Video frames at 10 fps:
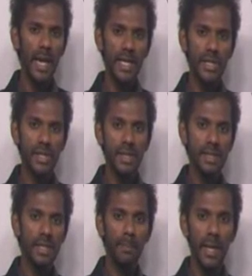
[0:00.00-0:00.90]
actions
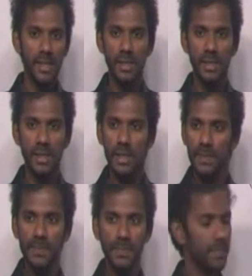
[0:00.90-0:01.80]
in the past tense here.
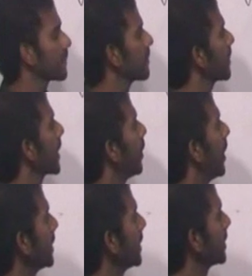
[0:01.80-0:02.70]

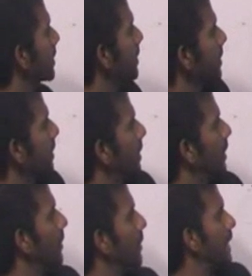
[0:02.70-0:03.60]
One is
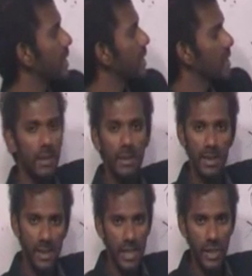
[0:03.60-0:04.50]
reached
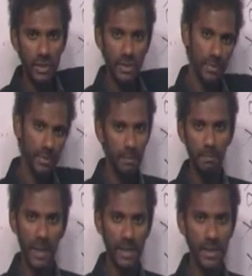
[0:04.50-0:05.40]
the station,
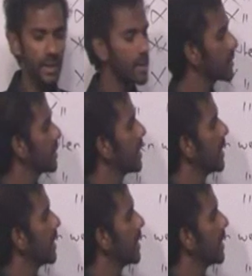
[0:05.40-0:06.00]
past tense.